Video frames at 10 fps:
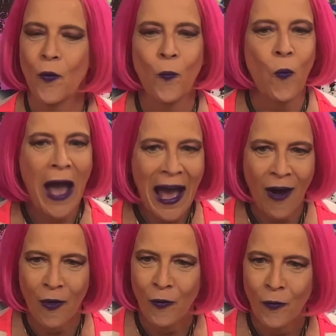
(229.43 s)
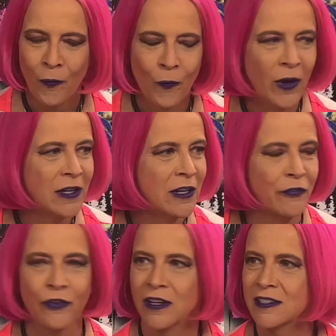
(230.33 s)
Wow, what a
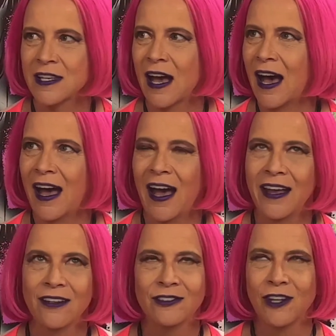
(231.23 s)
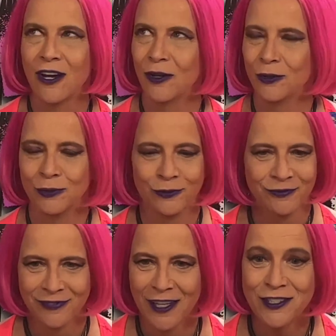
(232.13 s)
difference. I don't know.
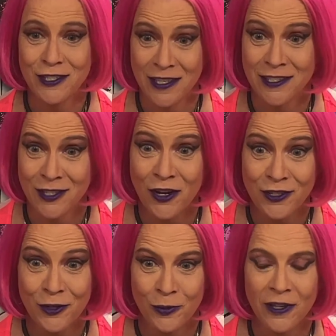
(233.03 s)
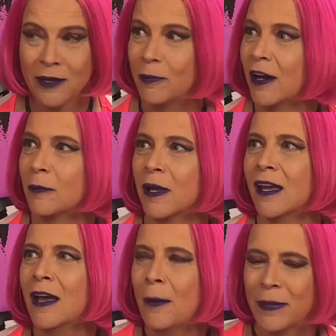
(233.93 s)
It's starting to really bug me.
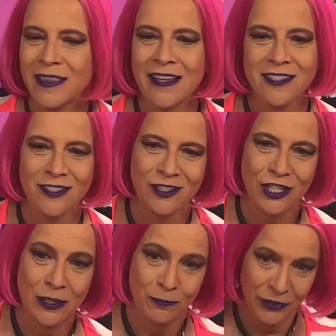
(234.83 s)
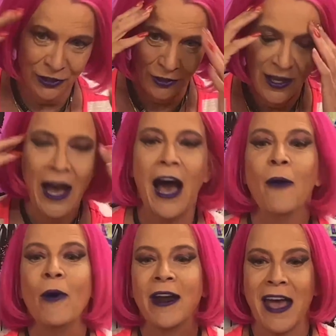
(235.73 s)
But that's a cheap little, I
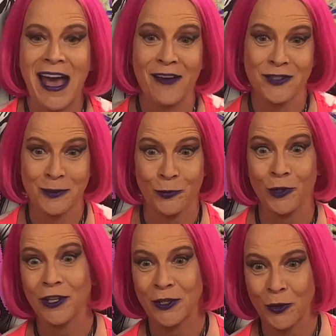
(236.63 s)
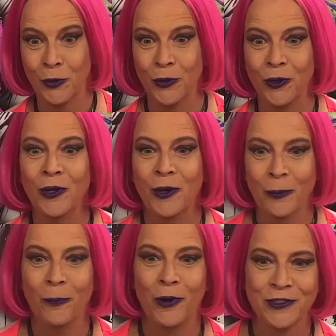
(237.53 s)
want to have some really cool
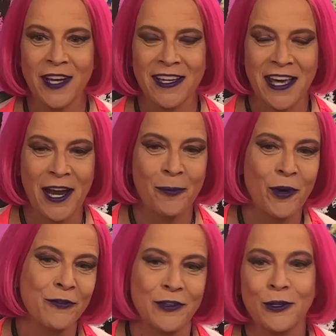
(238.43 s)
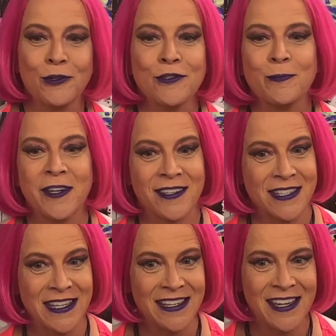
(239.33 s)
multi-camera views because
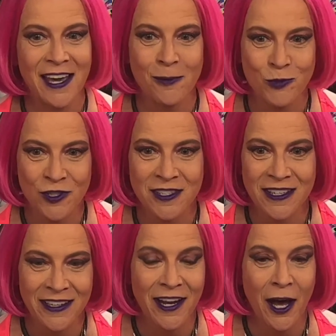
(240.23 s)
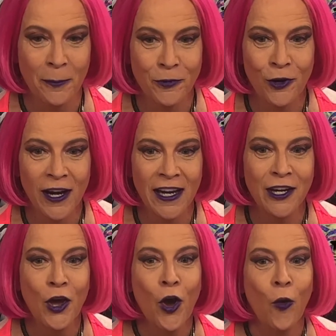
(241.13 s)
Ecamm just did an
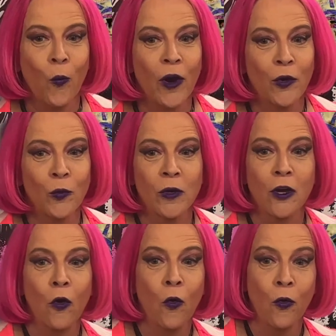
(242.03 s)
upgrade where it